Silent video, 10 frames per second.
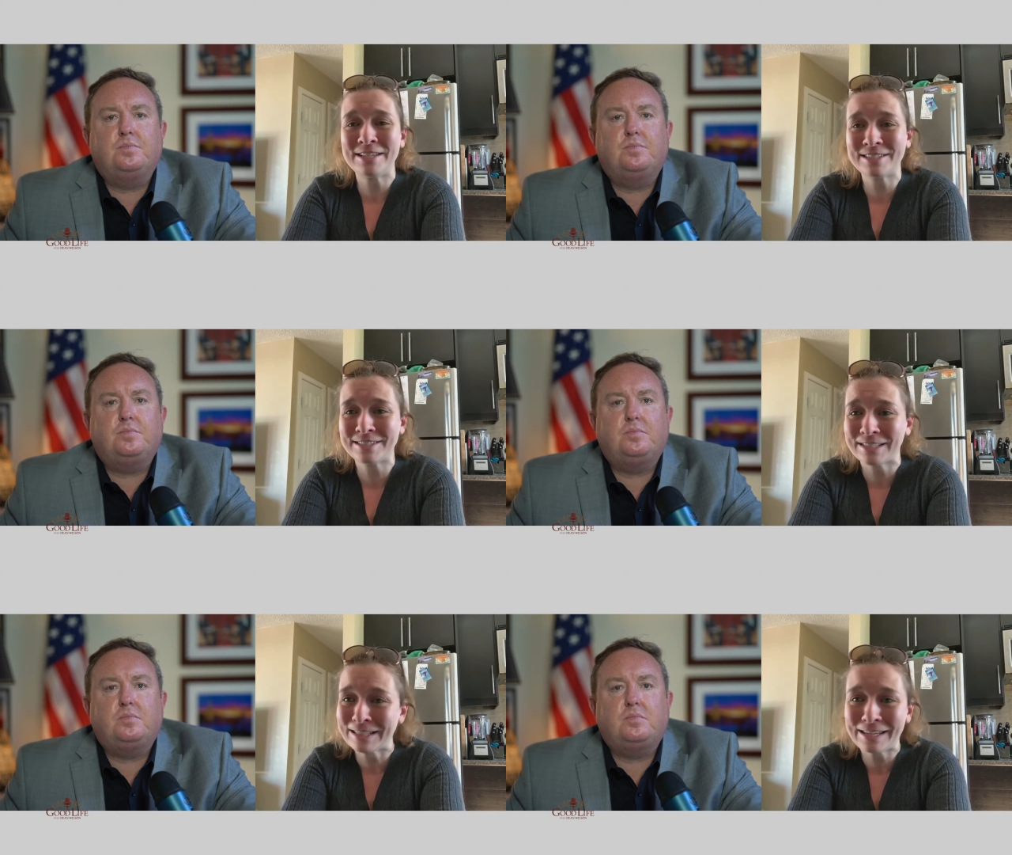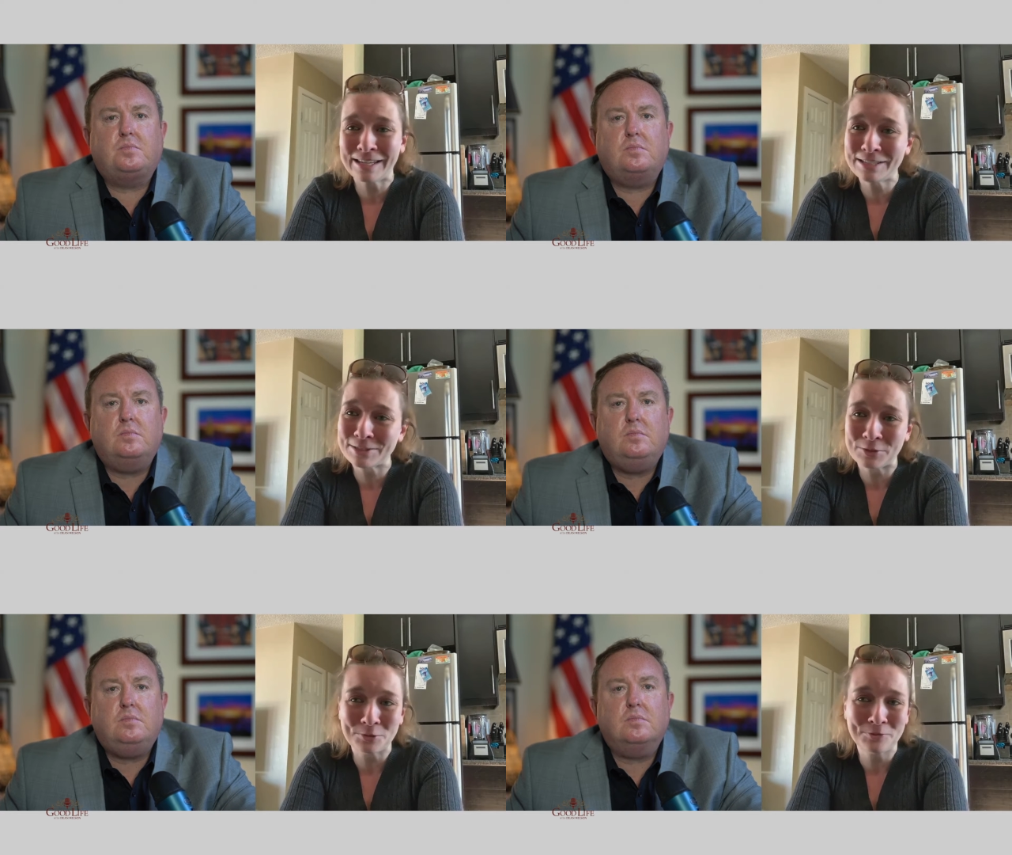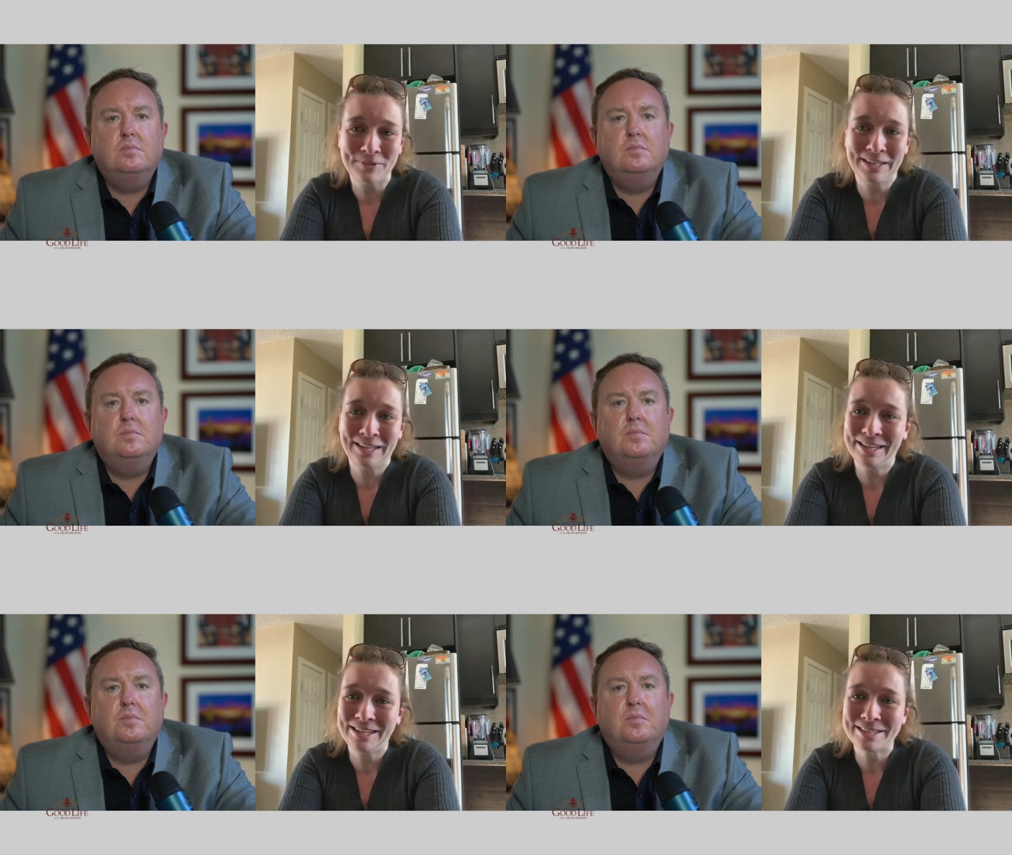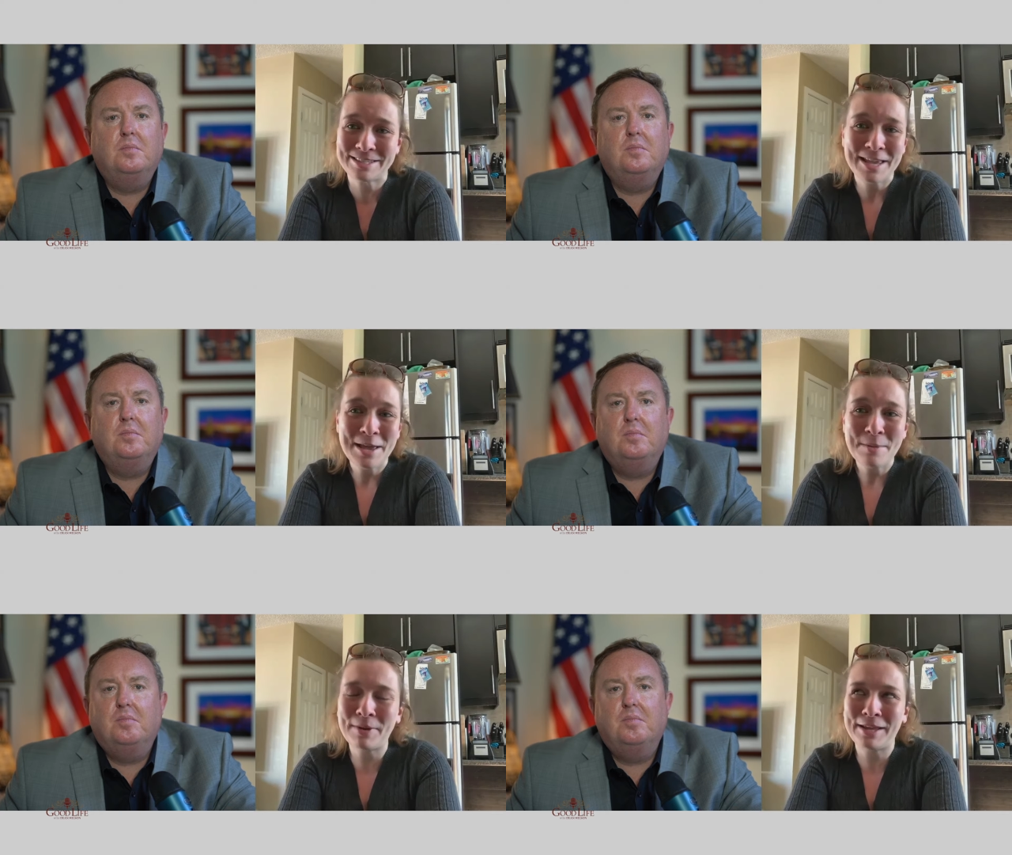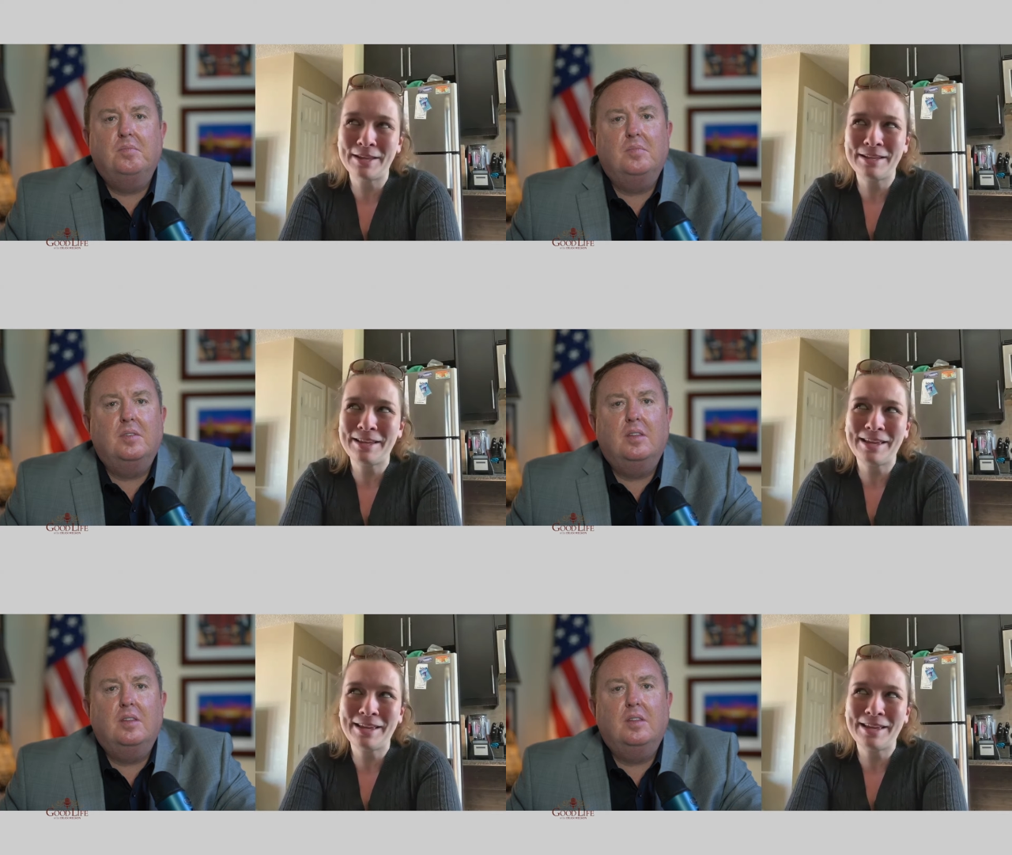Speaker 1: He's silly, he's goofy, he's but